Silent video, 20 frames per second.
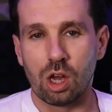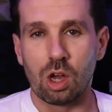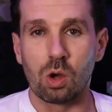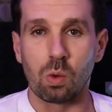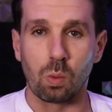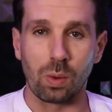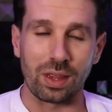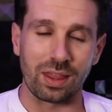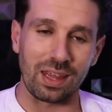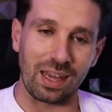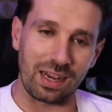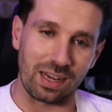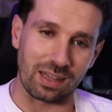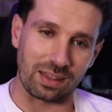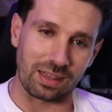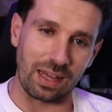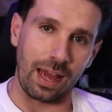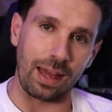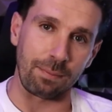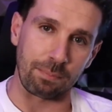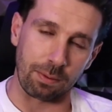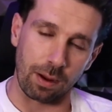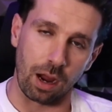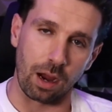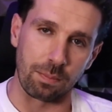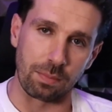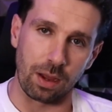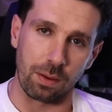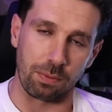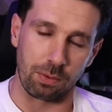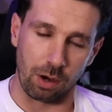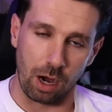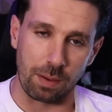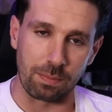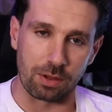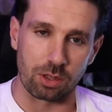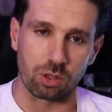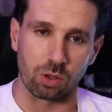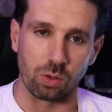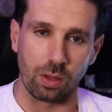within that primary
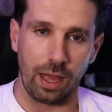school